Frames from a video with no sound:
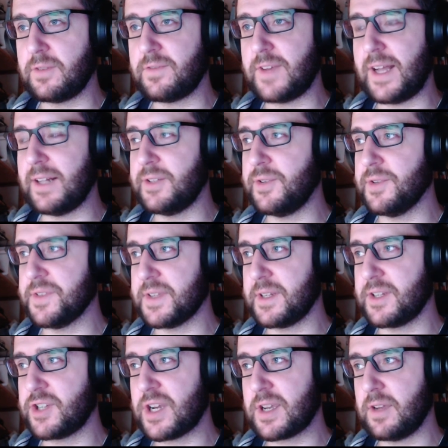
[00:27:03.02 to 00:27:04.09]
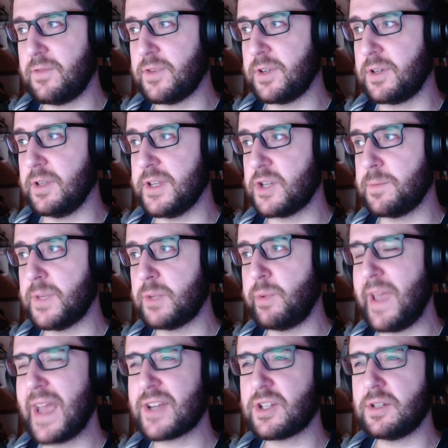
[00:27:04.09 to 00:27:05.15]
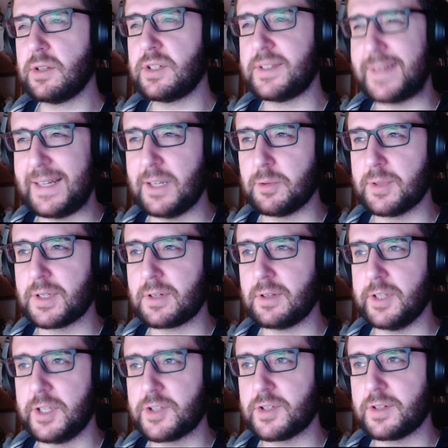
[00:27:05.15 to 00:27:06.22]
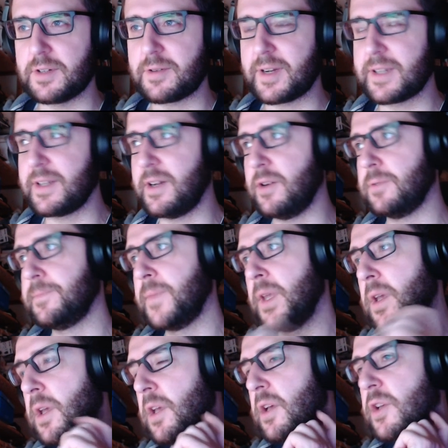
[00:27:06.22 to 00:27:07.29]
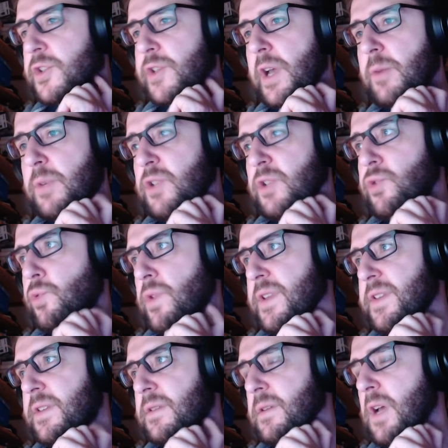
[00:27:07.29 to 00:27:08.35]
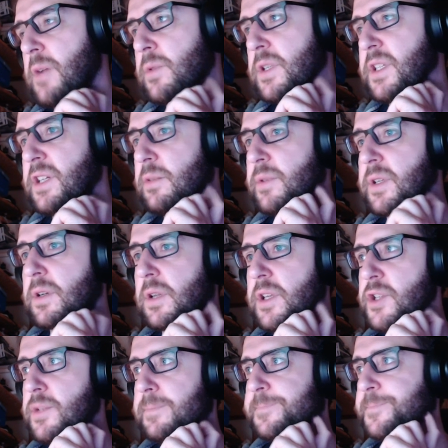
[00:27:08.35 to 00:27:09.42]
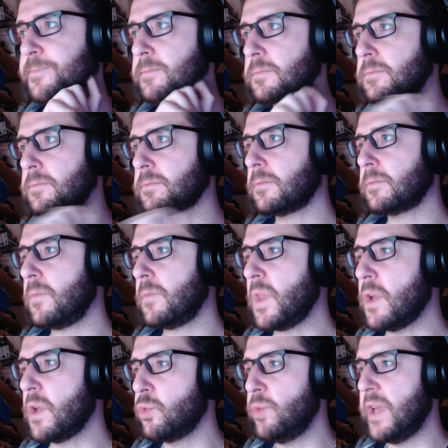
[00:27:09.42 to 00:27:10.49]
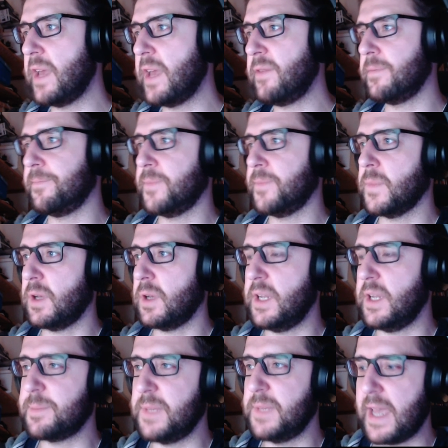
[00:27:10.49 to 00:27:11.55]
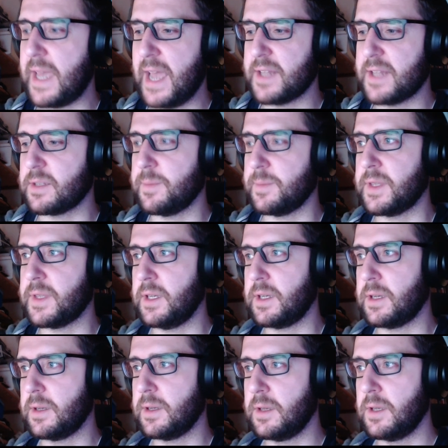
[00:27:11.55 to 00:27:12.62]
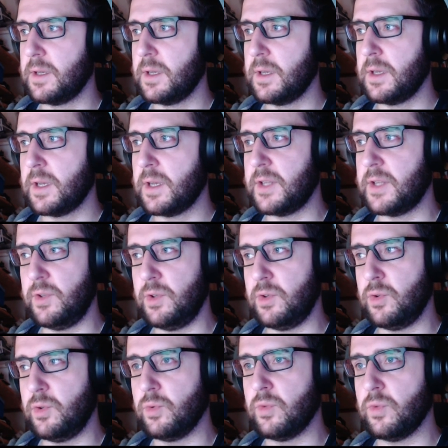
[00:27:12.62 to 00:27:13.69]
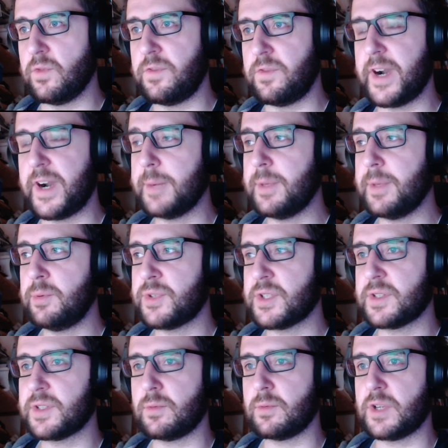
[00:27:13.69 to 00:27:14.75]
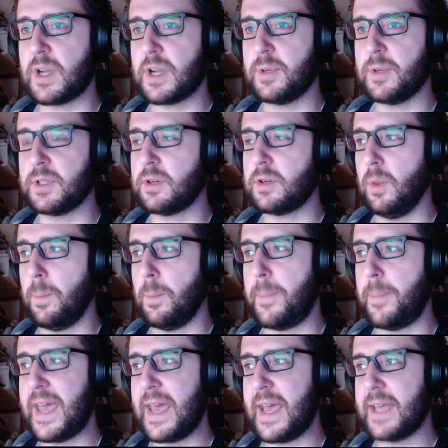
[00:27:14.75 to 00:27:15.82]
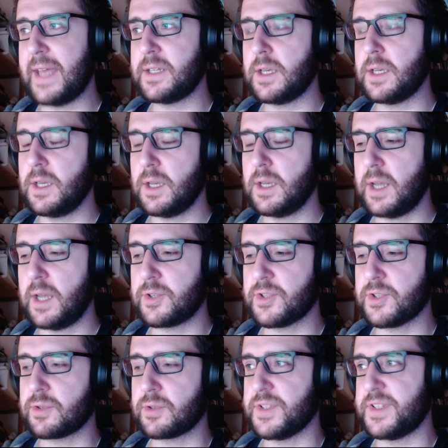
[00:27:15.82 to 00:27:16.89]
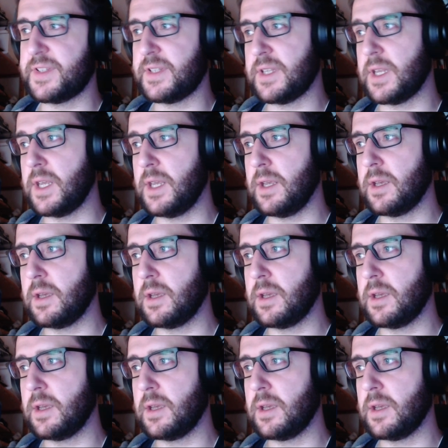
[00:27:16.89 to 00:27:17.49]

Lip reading: values and checking for the collision, but we're actually not dealing with a collision right now. So I want to do this. I want to deal with a collision. Do we have, let me add something, a new variable, which I'm going to call pad underscore c.